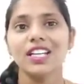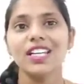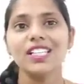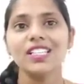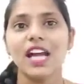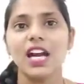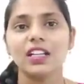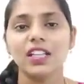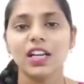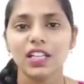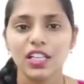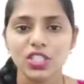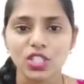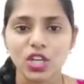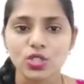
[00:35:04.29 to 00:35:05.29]
restart
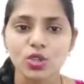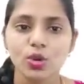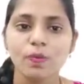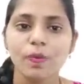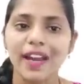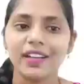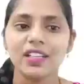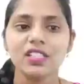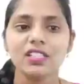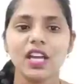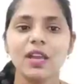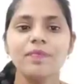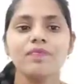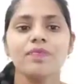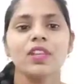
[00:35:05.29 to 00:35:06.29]
that engine so by this
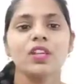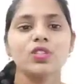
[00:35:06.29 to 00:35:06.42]
time